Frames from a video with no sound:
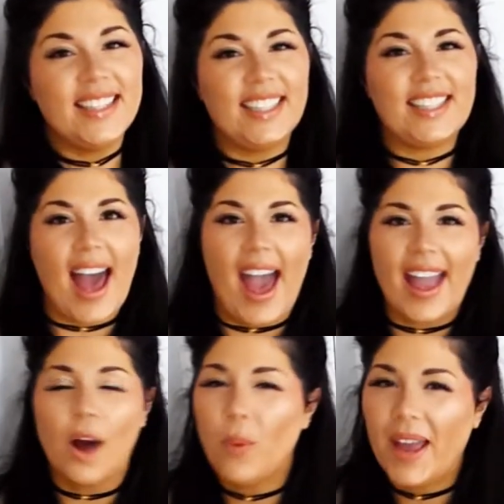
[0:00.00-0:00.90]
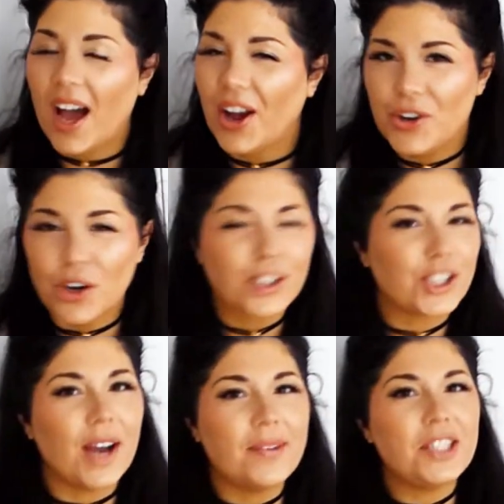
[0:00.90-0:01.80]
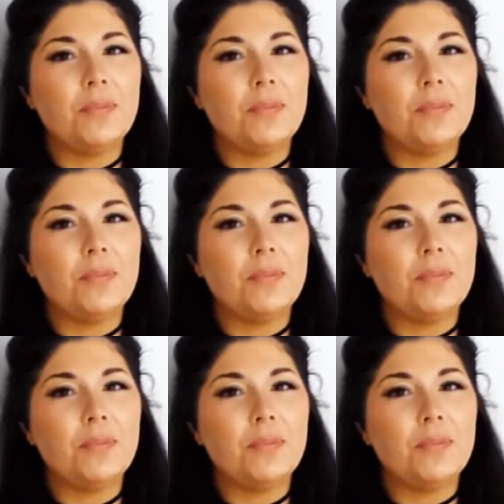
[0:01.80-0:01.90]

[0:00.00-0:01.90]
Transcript: Today we are not going